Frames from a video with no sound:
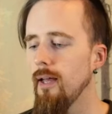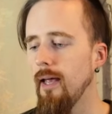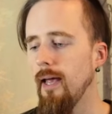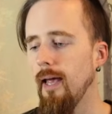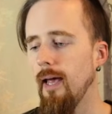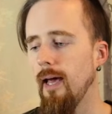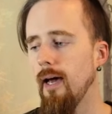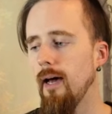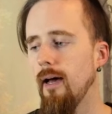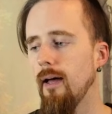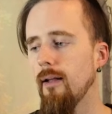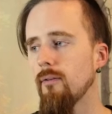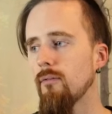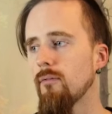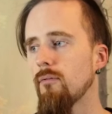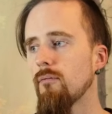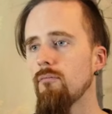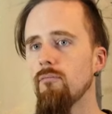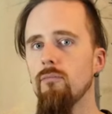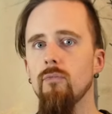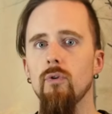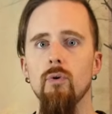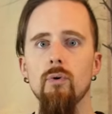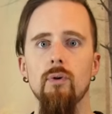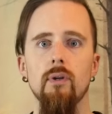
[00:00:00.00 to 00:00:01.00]
And
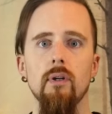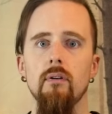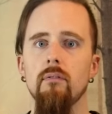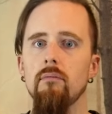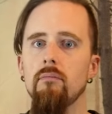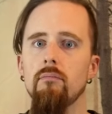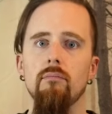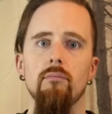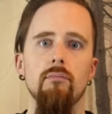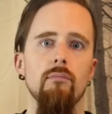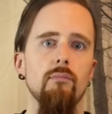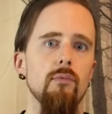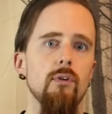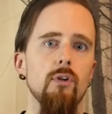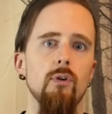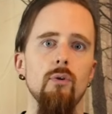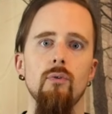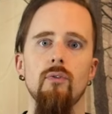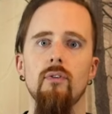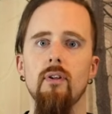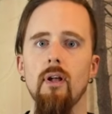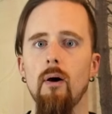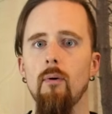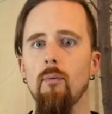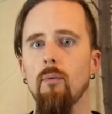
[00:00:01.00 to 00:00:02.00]
you can
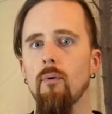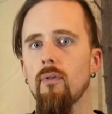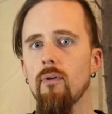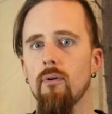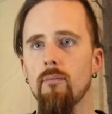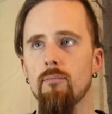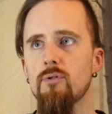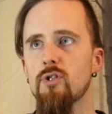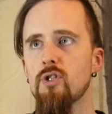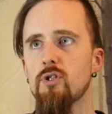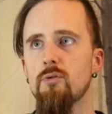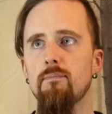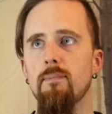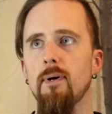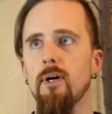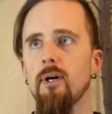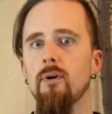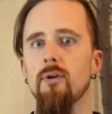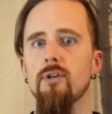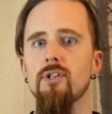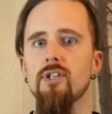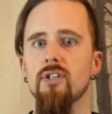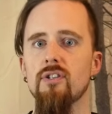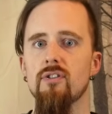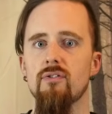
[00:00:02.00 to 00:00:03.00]
use that with a
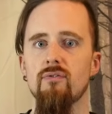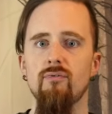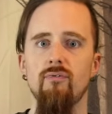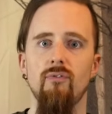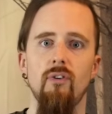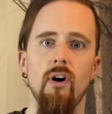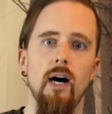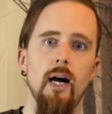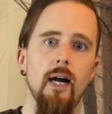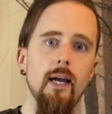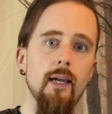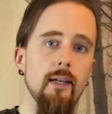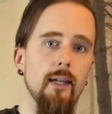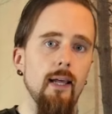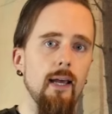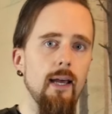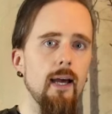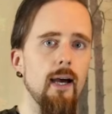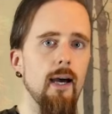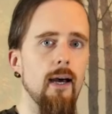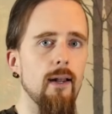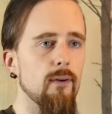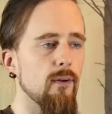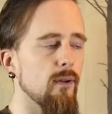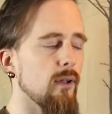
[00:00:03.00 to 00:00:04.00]
spear just fine.
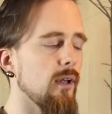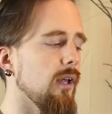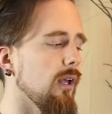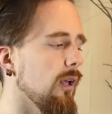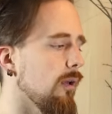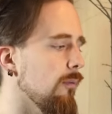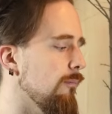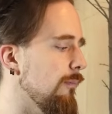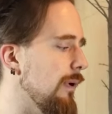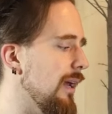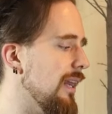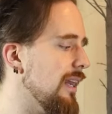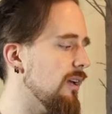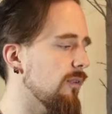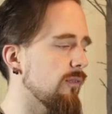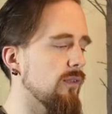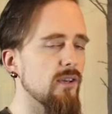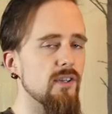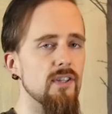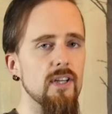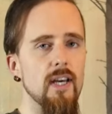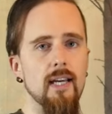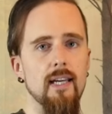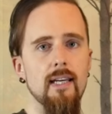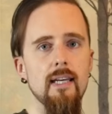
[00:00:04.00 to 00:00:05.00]
And many of the
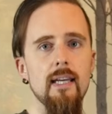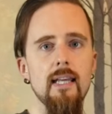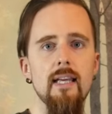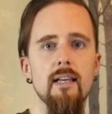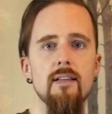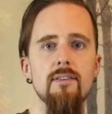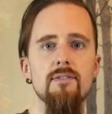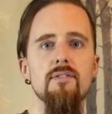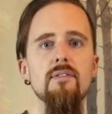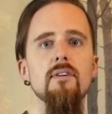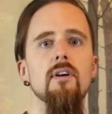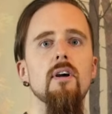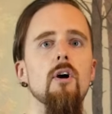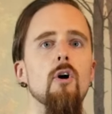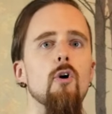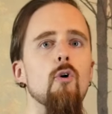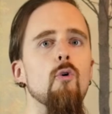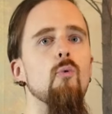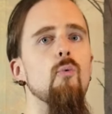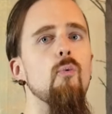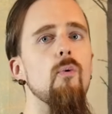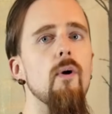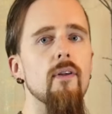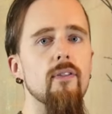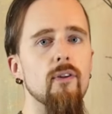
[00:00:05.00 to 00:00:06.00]
techniques
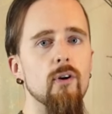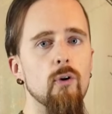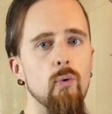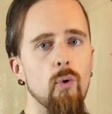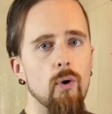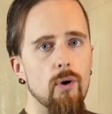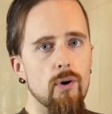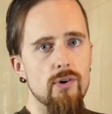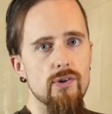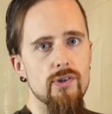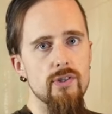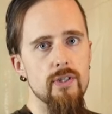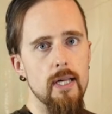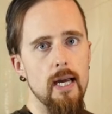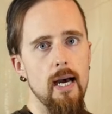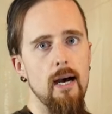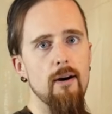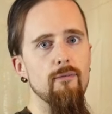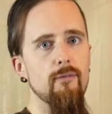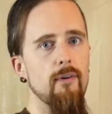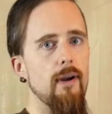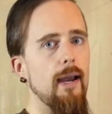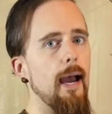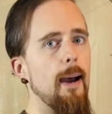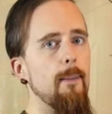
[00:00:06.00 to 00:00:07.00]
with a
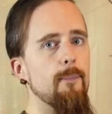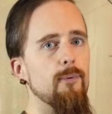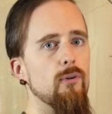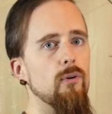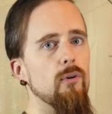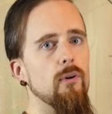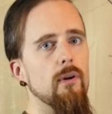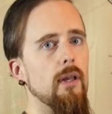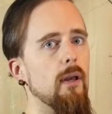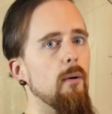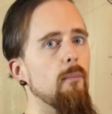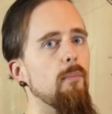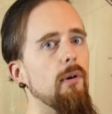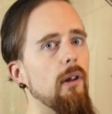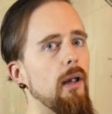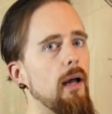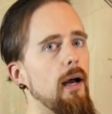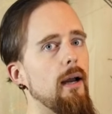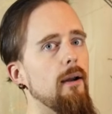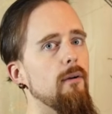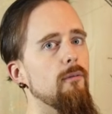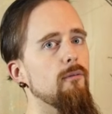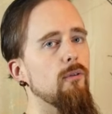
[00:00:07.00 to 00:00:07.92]
quarterstaff absolutely apply.